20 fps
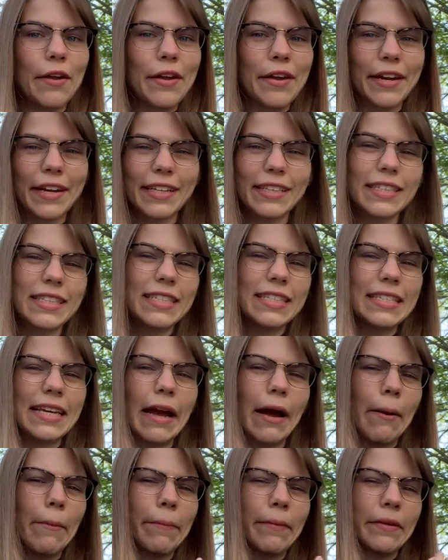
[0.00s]
and it's
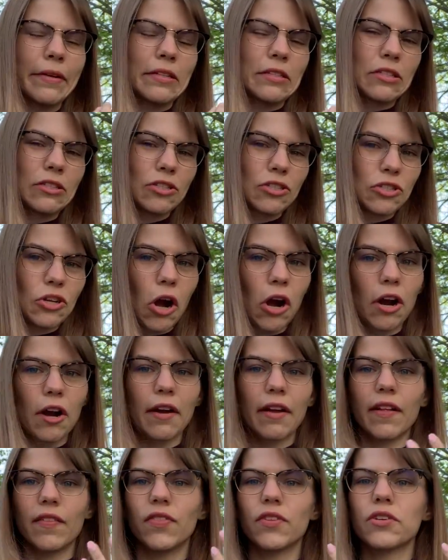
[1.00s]
damp and it's
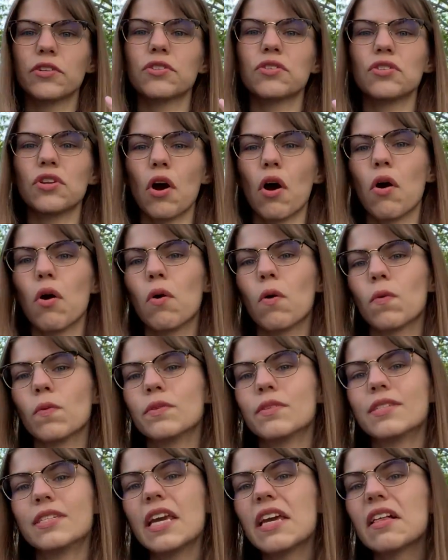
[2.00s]
dark and there's no
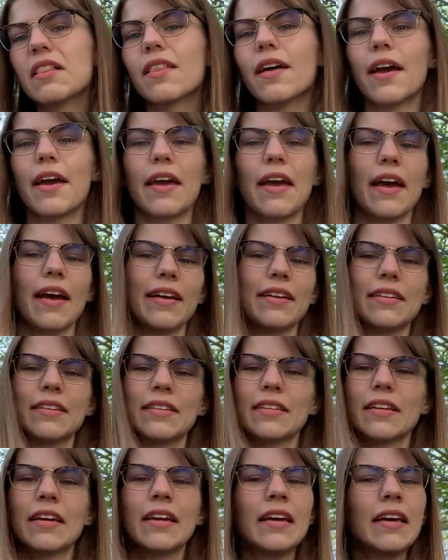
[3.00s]
daylight,
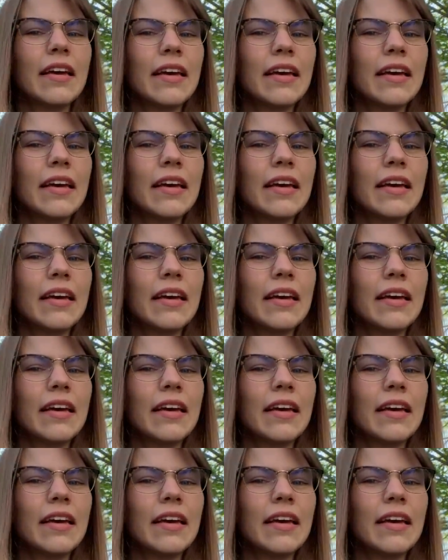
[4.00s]
and